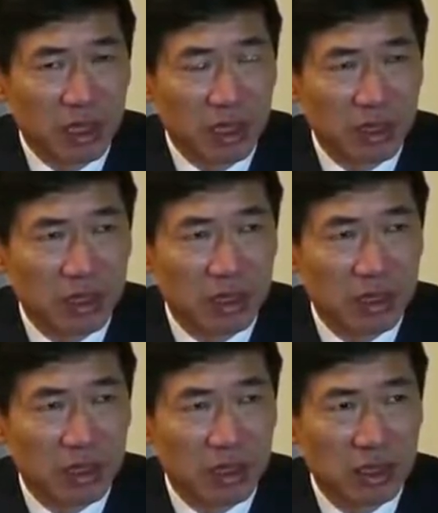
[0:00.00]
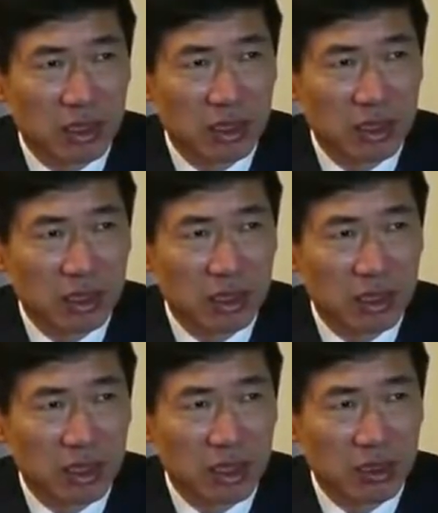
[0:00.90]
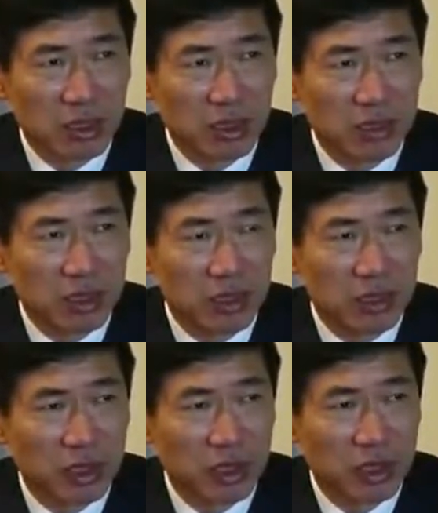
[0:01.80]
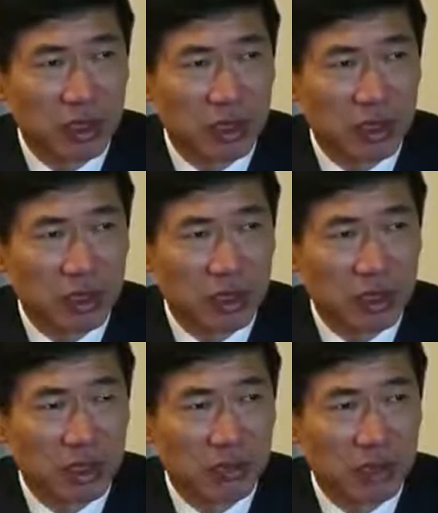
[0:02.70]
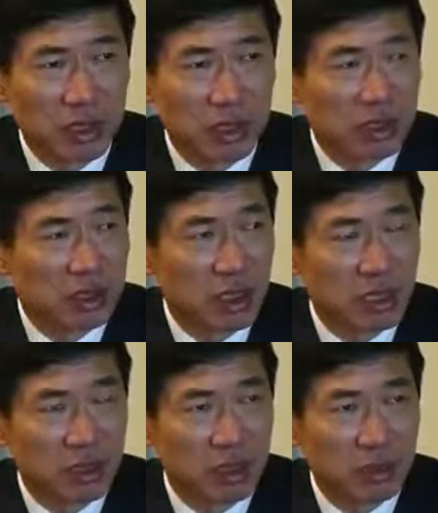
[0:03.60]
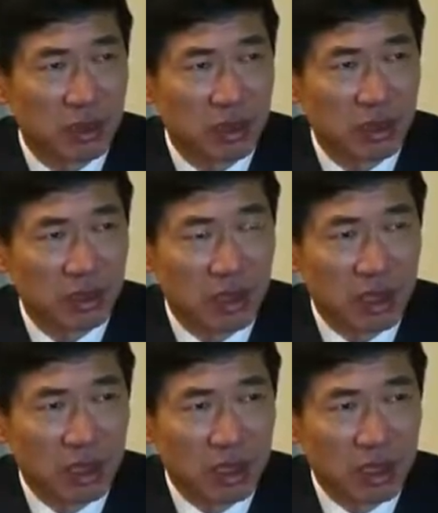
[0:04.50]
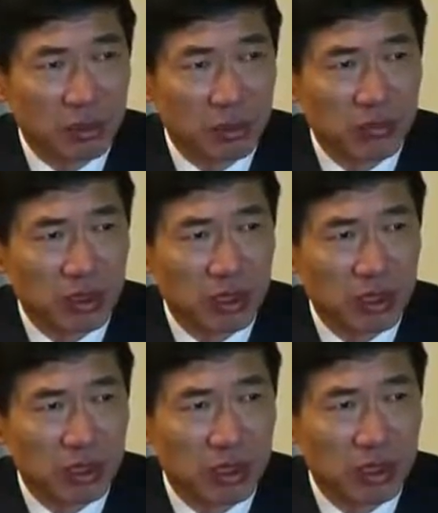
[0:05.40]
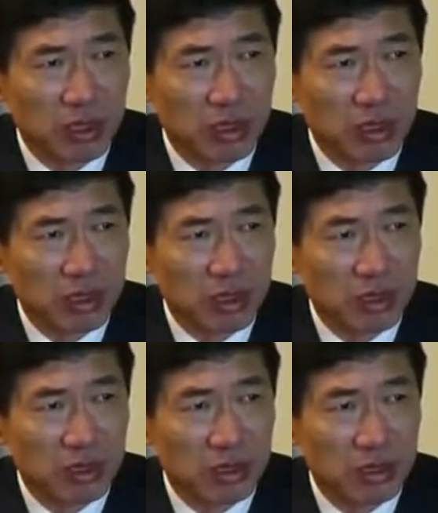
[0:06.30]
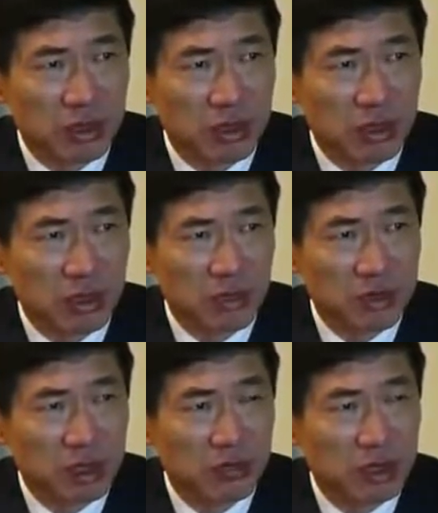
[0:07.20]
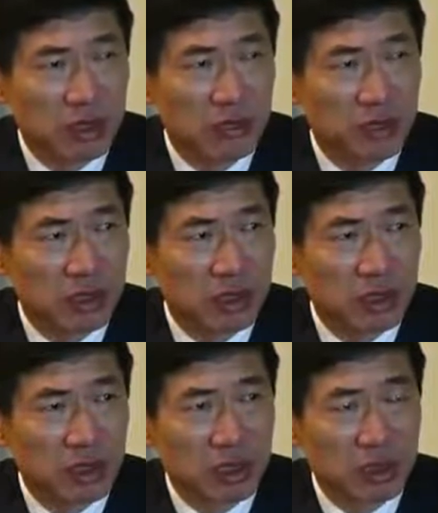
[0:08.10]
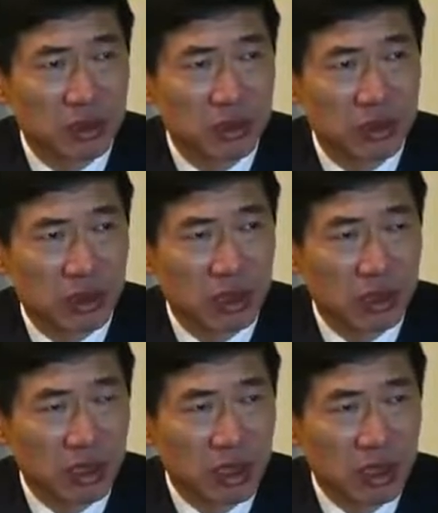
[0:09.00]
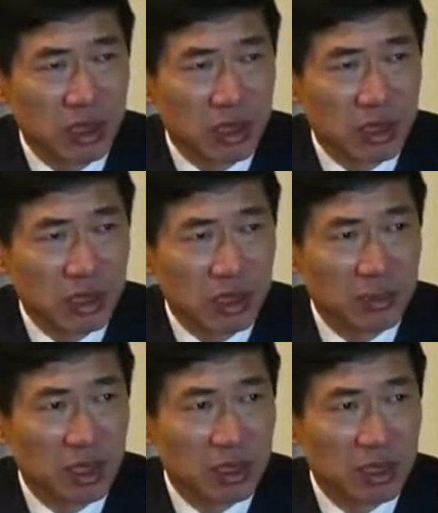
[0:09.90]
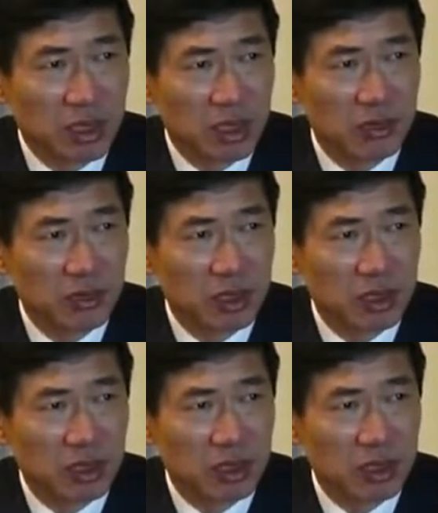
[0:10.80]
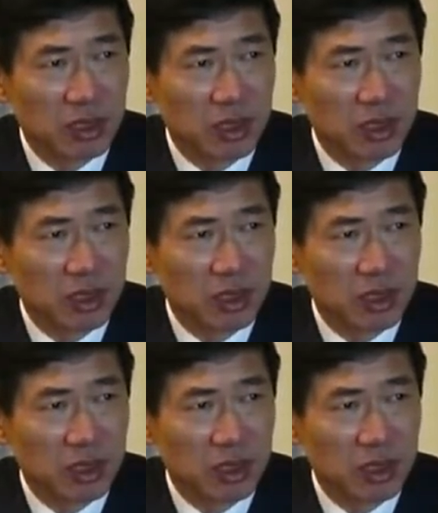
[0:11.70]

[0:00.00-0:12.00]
I think our humanitarian colleagues, have done a stellar job, in providing the essential life-saving services to about 100